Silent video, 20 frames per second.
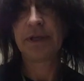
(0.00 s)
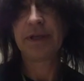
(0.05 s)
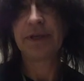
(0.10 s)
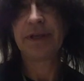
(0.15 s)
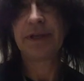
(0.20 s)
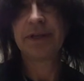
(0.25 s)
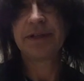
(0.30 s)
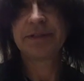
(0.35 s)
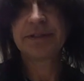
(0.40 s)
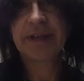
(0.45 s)

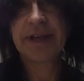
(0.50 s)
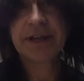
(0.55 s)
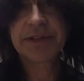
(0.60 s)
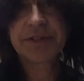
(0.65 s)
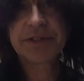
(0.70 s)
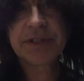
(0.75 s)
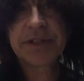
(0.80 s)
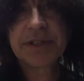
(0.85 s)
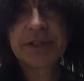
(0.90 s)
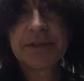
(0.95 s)
It is
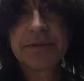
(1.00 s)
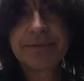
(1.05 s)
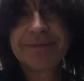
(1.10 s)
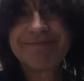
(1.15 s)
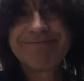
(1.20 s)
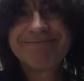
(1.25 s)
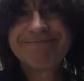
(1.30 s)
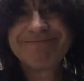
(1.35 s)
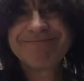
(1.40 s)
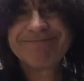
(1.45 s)
actually
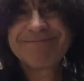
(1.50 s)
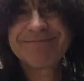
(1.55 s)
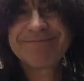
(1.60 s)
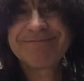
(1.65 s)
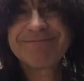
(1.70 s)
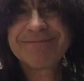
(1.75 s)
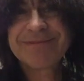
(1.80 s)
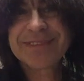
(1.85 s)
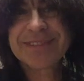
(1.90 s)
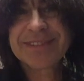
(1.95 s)

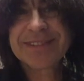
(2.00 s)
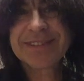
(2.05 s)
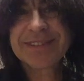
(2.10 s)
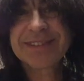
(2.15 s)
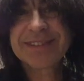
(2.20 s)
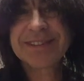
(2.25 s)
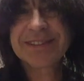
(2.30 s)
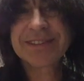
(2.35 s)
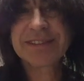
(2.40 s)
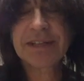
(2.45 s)

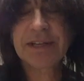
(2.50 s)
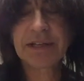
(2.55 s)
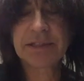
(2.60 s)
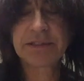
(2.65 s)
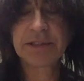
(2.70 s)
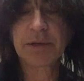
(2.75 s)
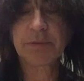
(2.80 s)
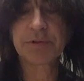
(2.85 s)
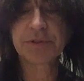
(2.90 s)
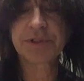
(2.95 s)
a
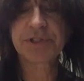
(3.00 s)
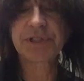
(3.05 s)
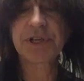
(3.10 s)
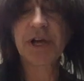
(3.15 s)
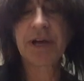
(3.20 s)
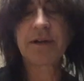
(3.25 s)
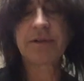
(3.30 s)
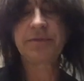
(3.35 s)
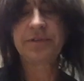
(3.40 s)
double shot of